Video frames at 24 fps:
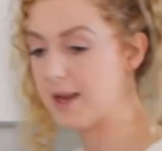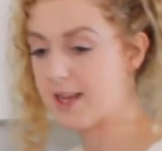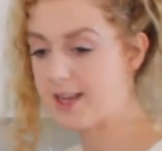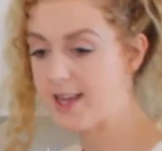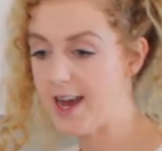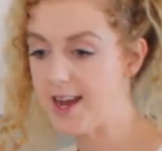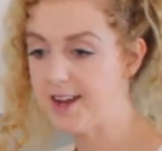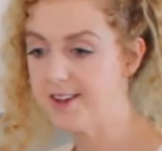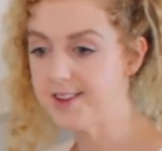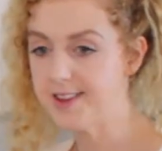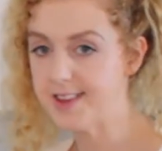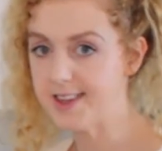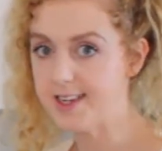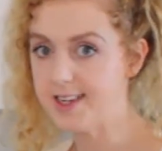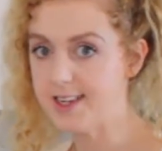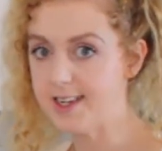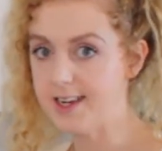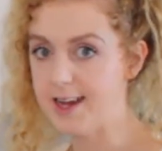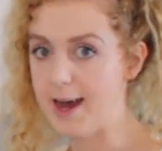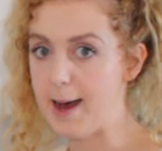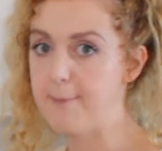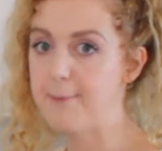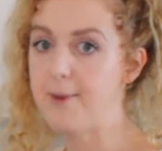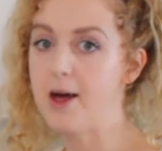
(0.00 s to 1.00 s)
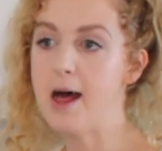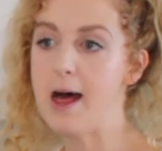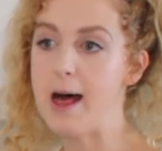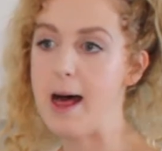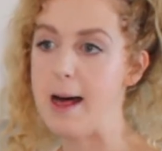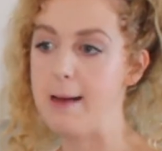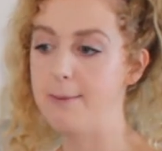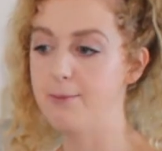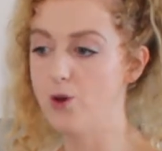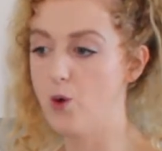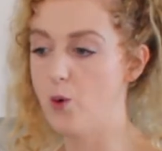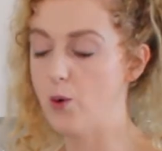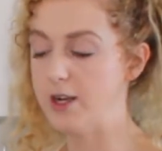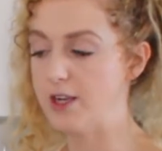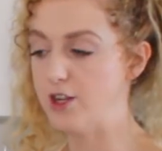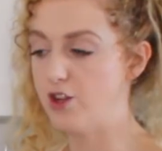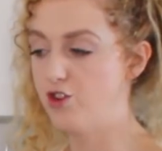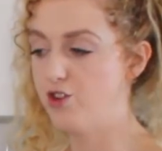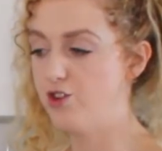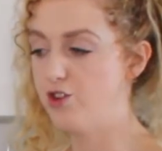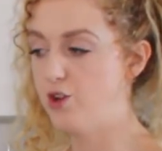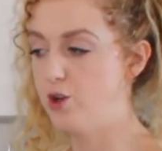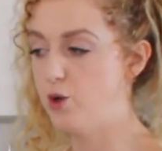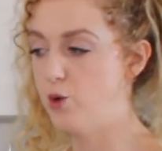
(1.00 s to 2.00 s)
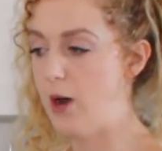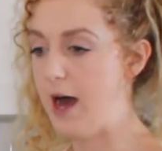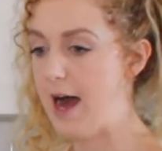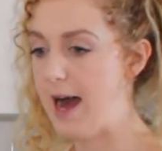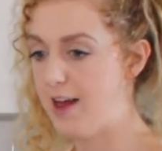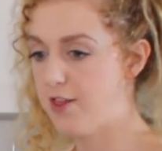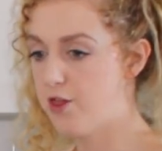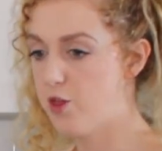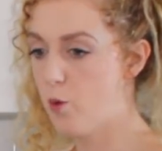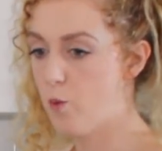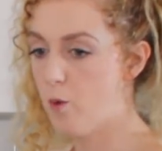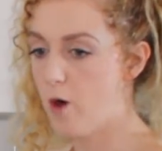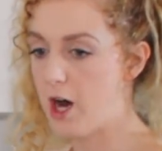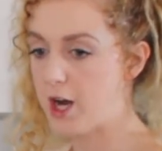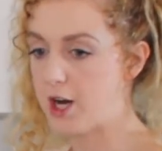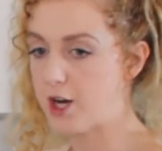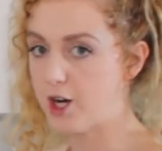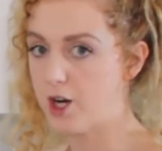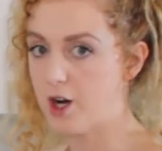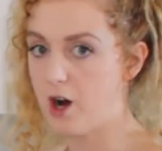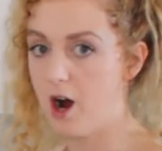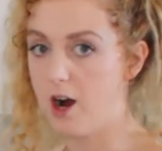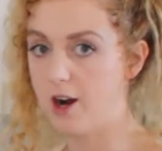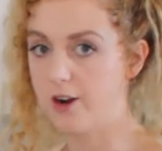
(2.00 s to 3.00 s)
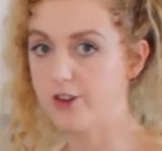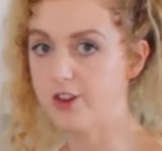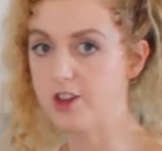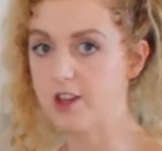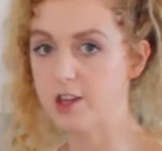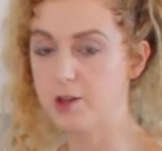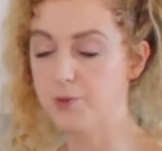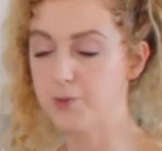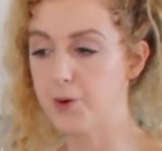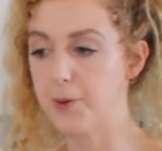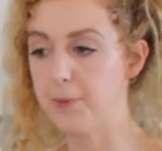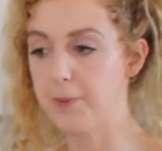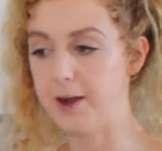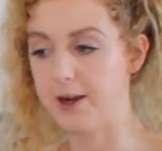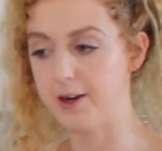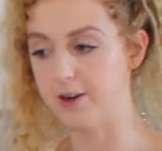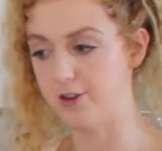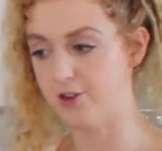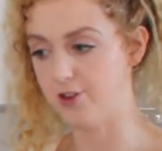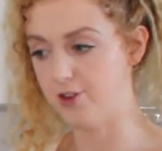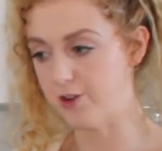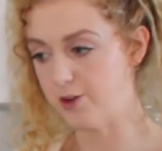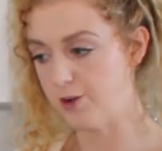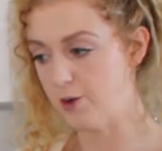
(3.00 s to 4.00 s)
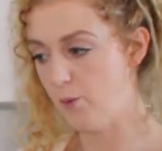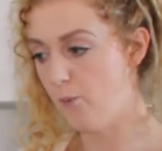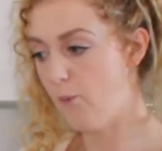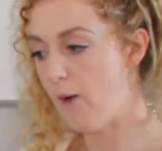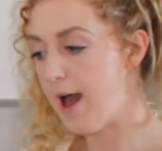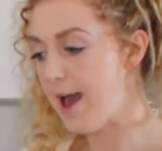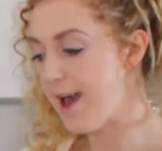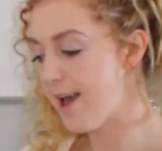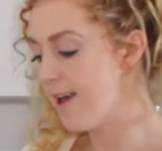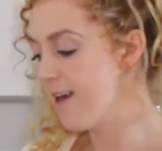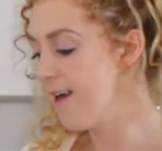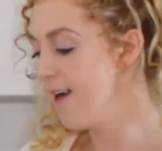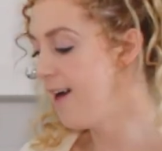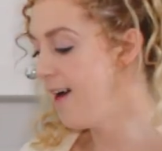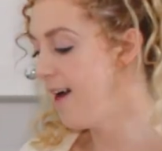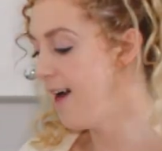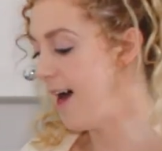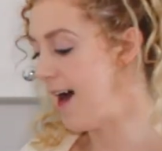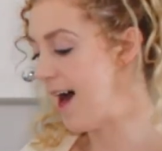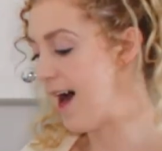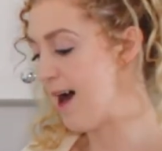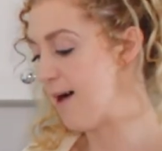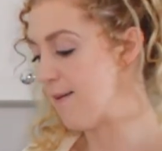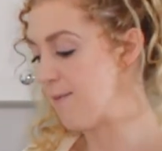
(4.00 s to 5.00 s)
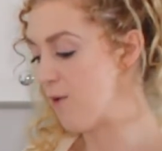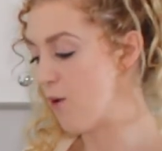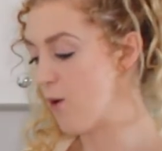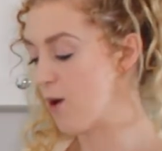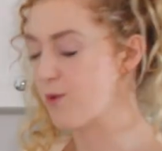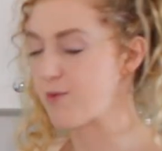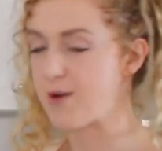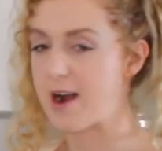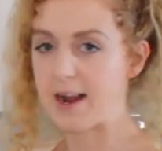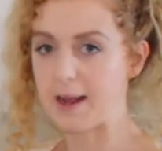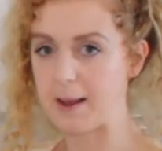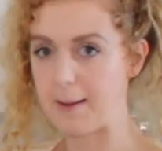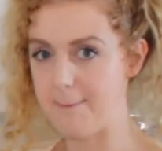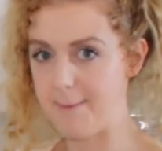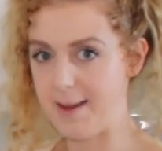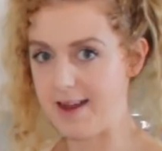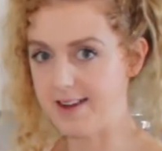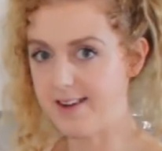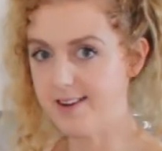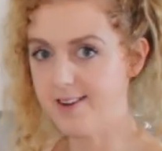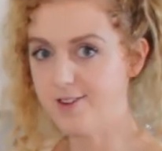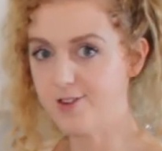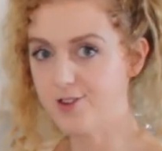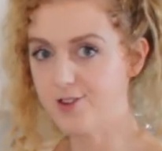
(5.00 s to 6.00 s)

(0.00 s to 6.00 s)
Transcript: kettle's heated up. I'm going to add the water. Ours is prepared a certain way, or recommended a